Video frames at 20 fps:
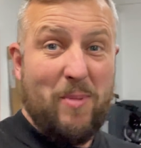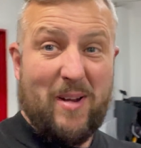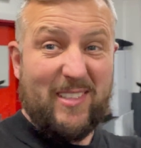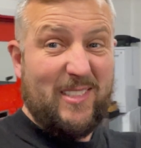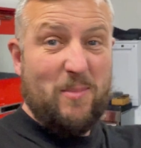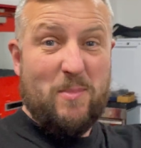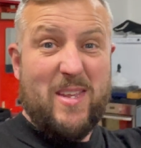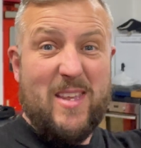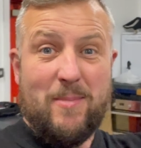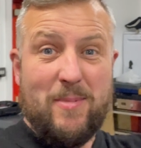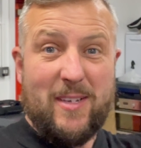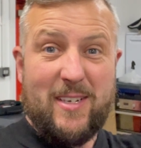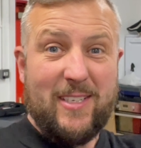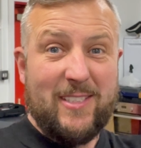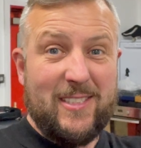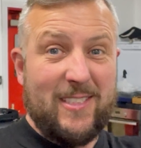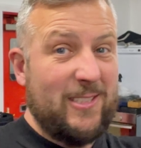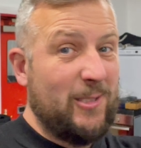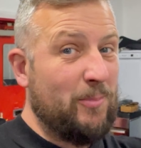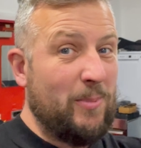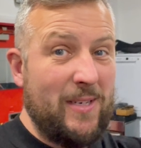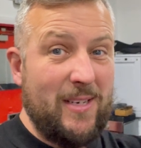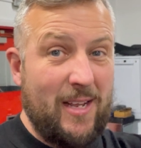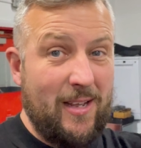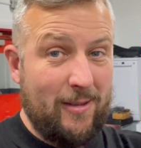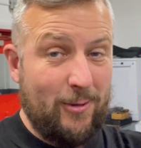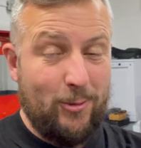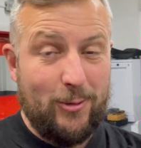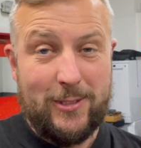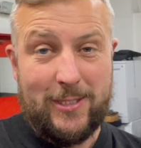back to me because it's been
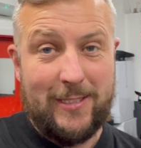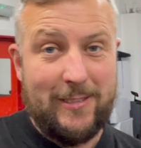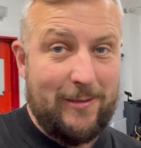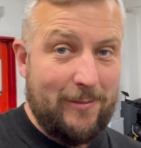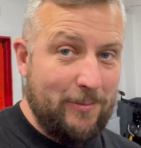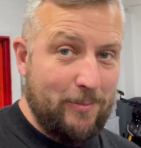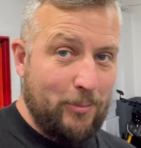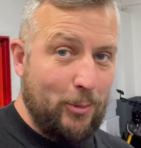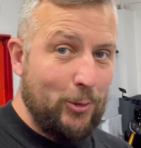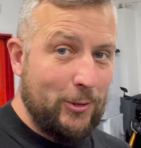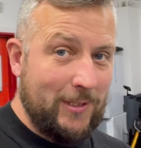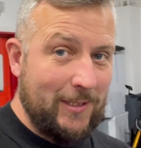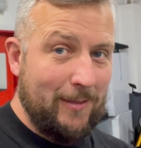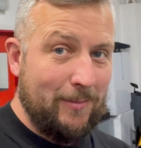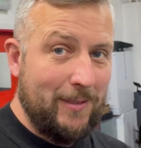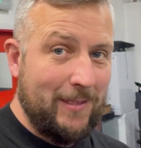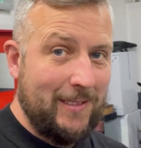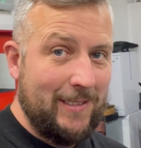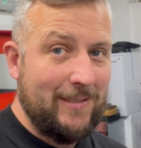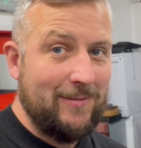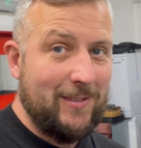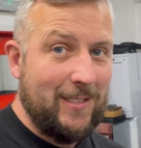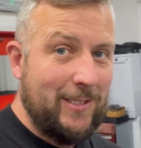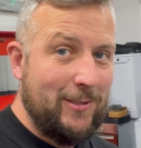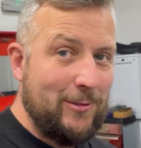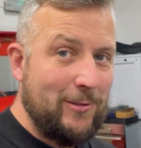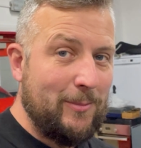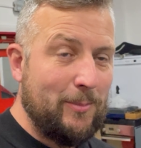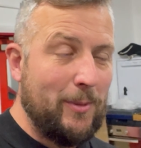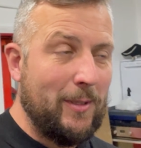that long since I've posted a Blinking
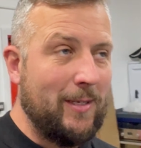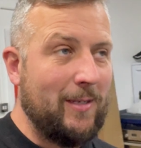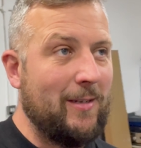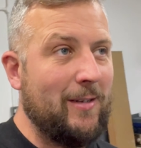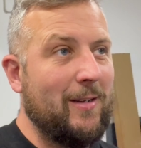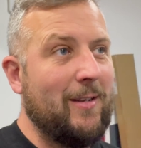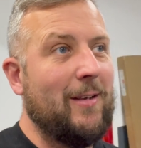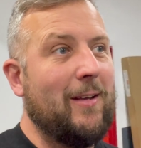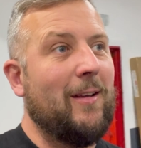video, but